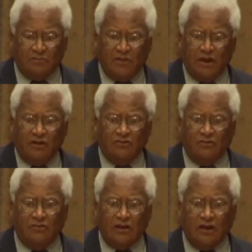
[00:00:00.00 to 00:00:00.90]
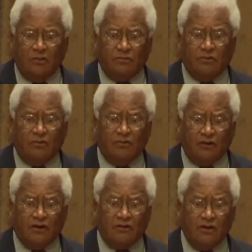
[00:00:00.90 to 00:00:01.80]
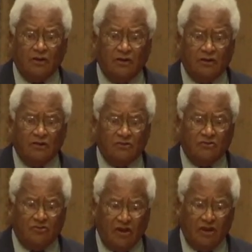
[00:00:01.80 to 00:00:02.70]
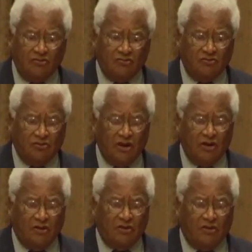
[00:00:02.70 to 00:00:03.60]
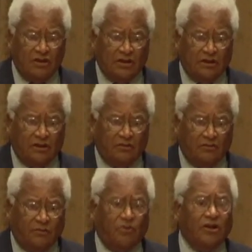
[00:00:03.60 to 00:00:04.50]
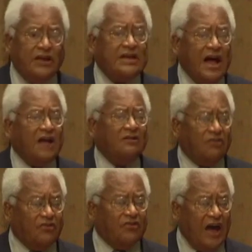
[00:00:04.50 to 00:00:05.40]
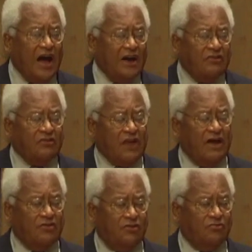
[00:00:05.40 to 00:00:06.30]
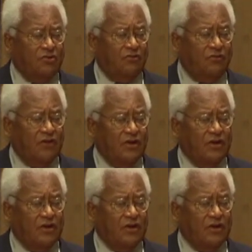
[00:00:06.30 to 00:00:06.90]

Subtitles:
campaigns that helped to effect change. The pulling down of the signs and the